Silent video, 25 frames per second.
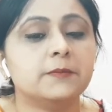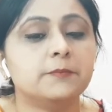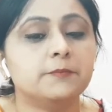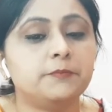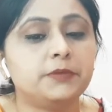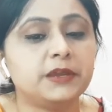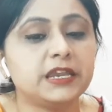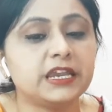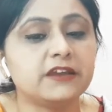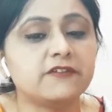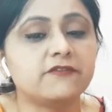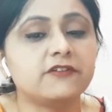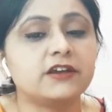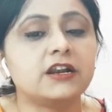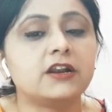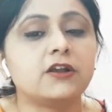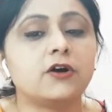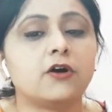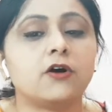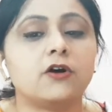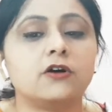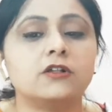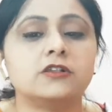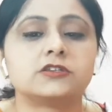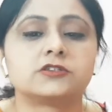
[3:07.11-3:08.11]
B
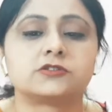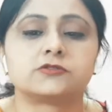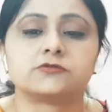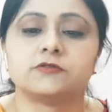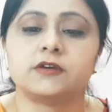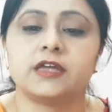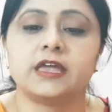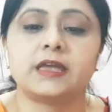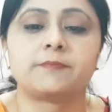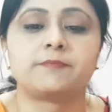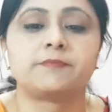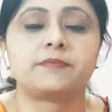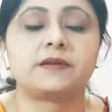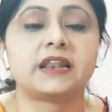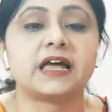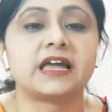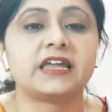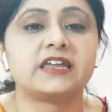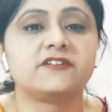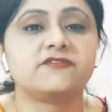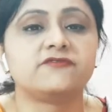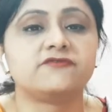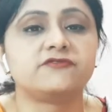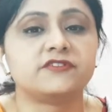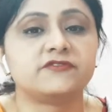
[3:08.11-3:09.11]
will also
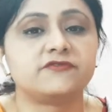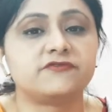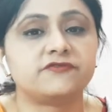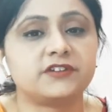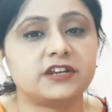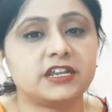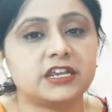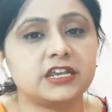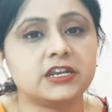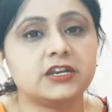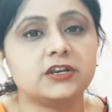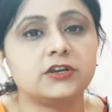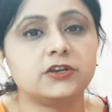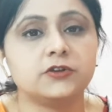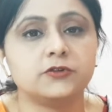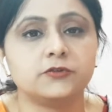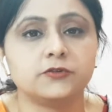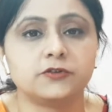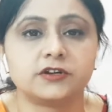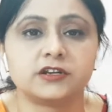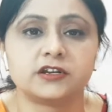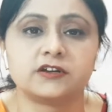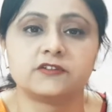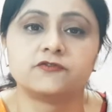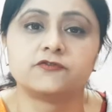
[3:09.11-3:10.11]
apply 15
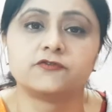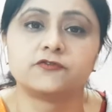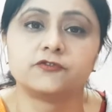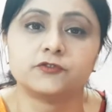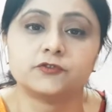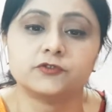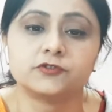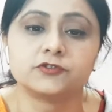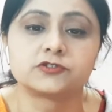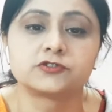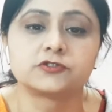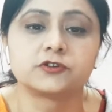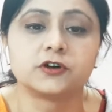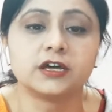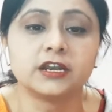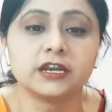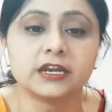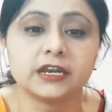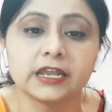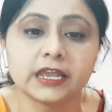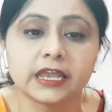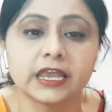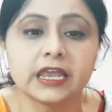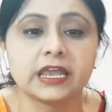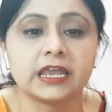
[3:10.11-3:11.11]
Newton force on
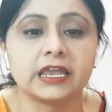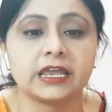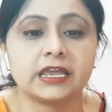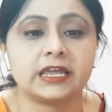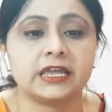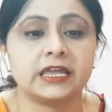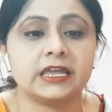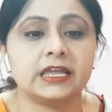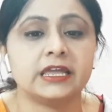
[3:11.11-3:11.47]
A.